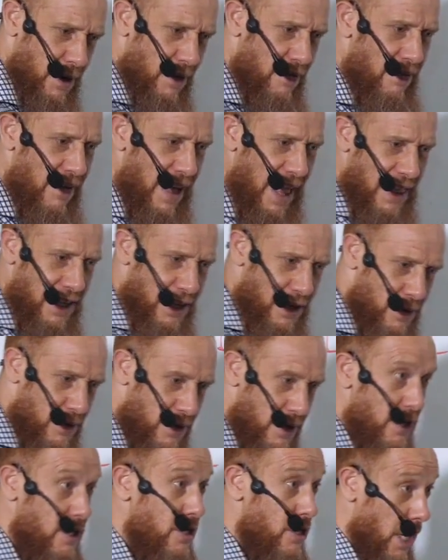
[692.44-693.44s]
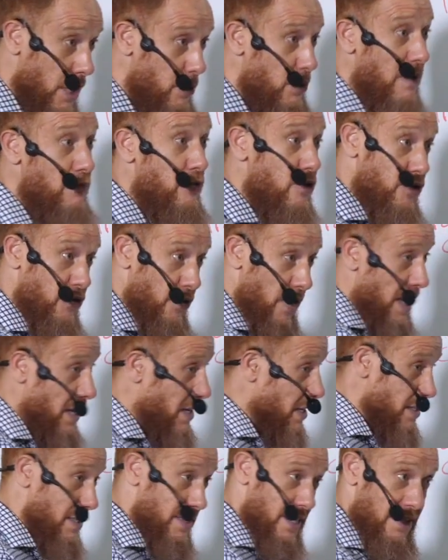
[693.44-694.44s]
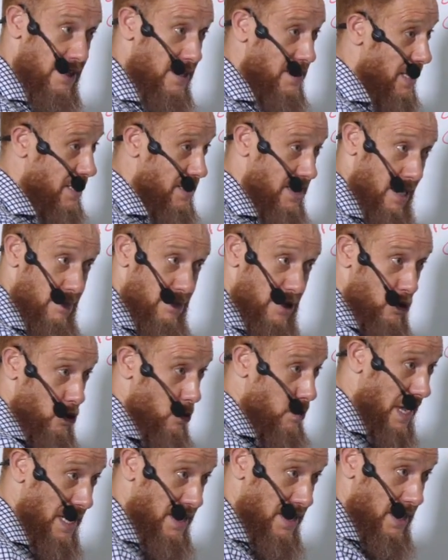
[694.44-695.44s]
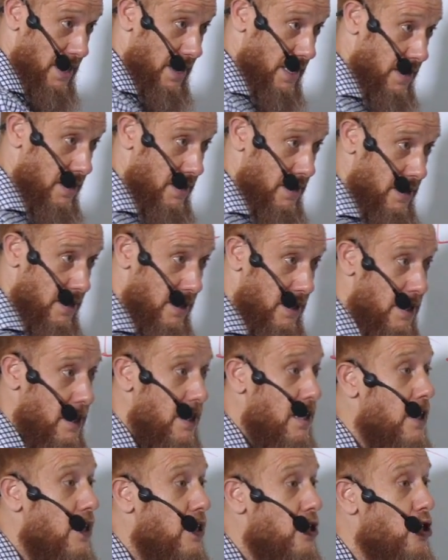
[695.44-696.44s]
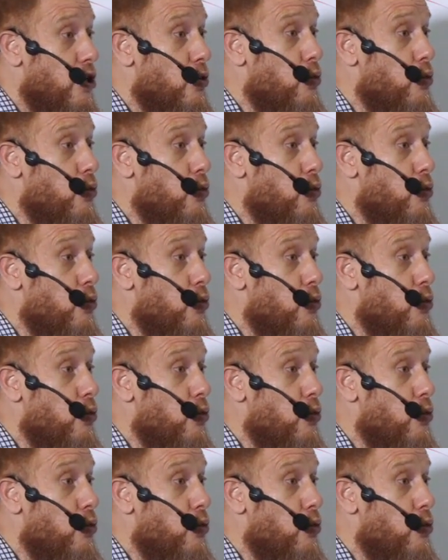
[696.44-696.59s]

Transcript: of value, and you have to train, it's nothing that comes automatically. You're